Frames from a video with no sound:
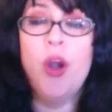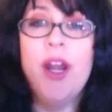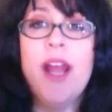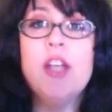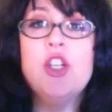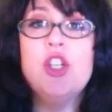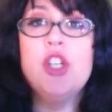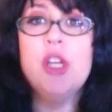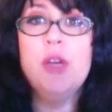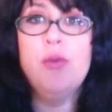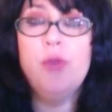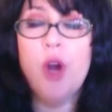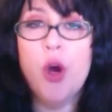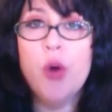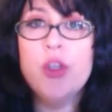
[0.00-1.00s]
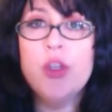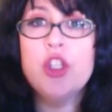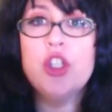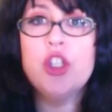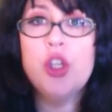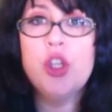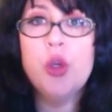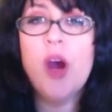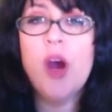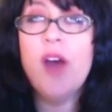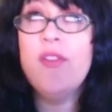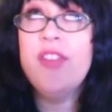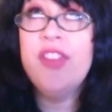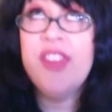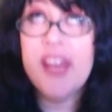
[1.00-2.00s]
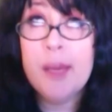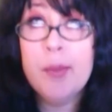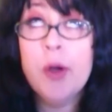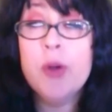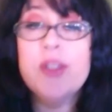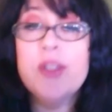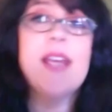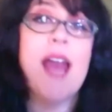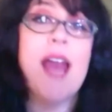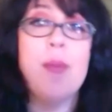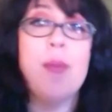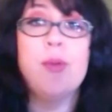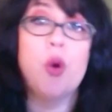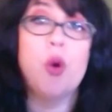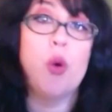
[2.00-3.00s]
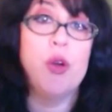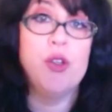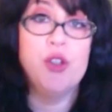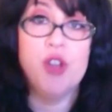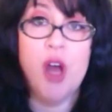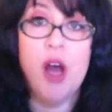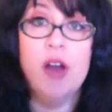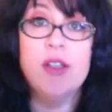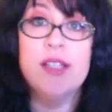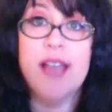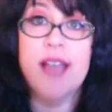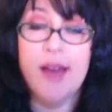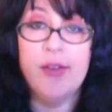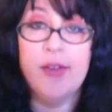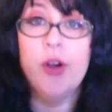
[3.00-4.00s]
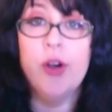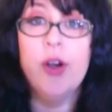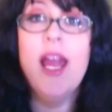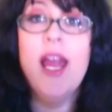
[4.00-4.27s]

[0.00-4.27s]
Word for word: and she wrote two of the most Capricorn songs ever